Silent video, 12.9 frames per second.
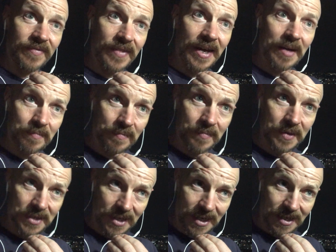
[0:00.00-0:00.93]
that
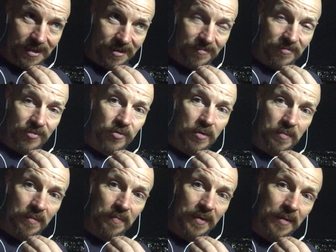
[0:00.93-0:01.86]
particular group
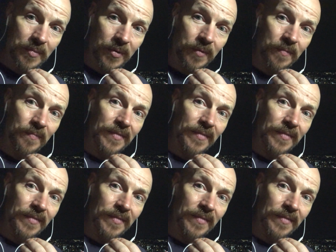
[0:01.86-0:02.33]
of people